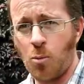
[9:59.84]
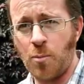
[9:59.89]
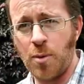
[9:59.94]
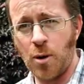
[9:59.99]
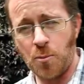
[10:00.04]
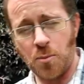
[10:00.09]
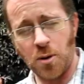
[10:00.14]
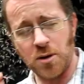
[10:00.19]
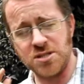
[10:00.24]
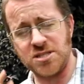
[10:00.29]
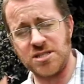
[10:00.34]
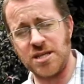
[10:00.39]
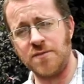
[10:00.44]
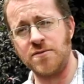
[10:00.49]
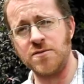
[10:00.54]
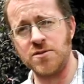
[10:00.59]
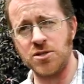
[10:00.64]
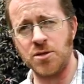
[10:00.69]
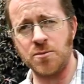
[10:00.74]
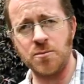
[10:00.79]
built by
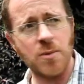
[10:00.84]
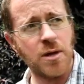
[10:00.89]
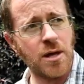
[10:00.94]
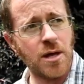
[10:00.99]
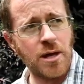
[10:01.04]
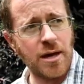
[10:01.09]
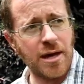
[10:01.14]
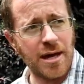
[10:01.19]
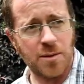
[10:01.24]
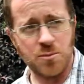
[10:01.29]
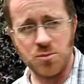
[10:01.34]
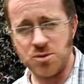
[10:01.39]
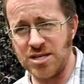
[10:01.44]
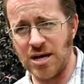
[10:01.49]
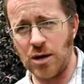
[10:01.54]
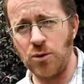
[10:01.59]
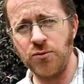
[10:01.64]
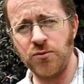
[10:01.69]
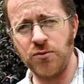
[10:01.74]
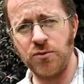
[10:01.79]
Stephenson
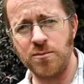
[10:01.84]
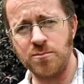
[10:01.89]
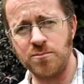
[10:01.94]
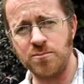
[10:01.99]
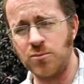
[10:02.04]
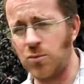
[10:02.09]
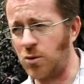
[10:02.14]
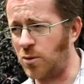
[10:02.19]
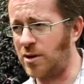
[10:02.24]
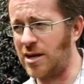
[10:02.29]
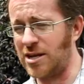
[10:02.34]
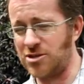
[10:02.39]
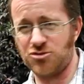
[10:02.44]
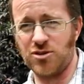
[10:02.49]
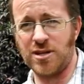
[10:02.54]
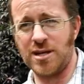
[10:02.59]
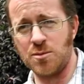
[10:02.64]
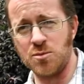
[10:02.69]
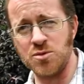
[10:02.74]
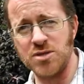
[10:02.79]
himself
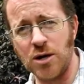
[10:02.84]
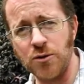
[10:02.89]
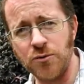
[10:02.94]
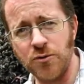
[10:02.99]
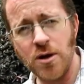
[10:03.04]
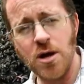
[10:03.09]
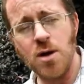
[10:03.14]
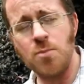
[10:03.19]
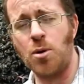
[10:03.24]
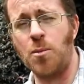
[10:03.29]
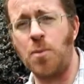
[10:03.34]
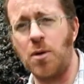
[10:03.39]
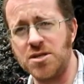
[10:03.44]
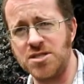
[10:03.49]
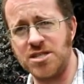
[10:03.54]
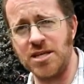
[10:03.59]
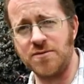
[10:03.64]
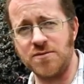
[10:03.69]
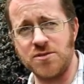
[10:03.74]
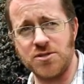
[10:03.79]
literally himself, but by
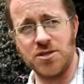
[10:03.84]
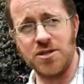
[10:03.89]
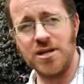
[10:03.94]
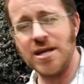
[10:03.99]
Stephenson